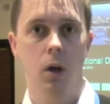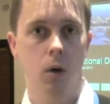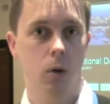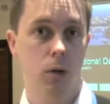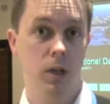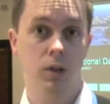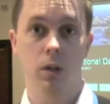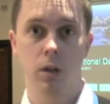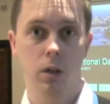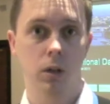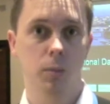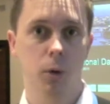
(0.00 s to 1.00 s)
Or actually
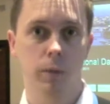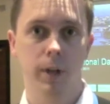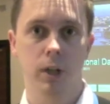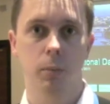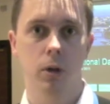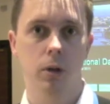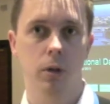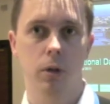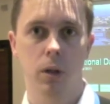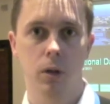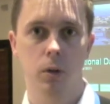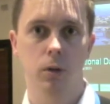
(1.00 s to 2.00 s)
it's a smaller value
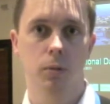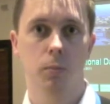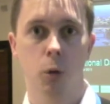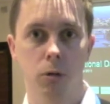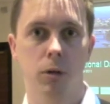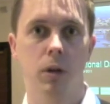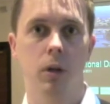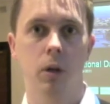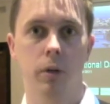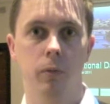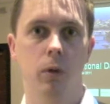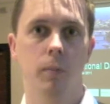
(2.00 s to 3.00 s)
purchase and you're just more interested in
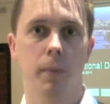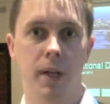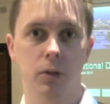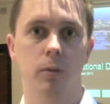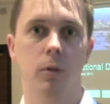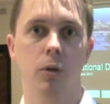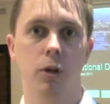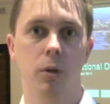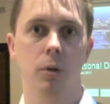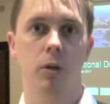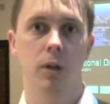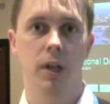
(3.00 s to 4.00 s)
going for the mass of
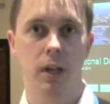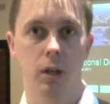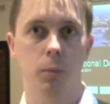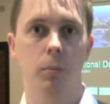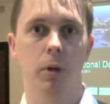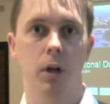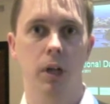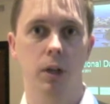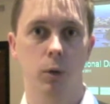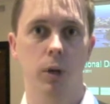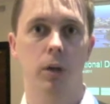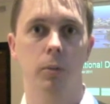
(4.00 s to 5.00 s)
consumers, just getting them to buy
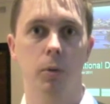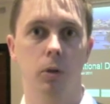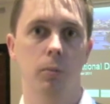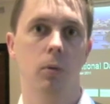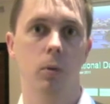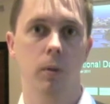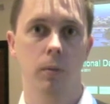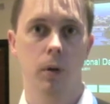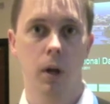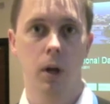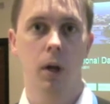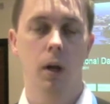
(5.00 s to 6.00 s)
as quick as possible and
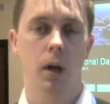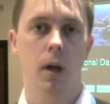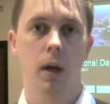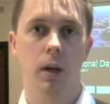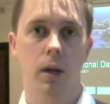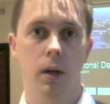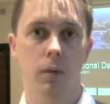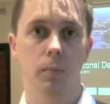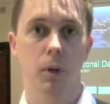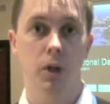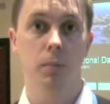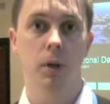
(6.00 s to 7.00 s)
getting
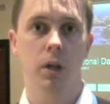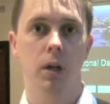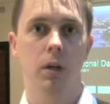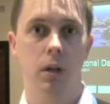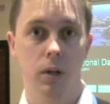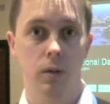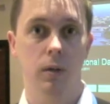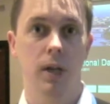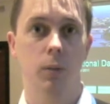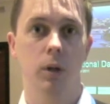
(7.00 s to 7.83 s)
as much money in as that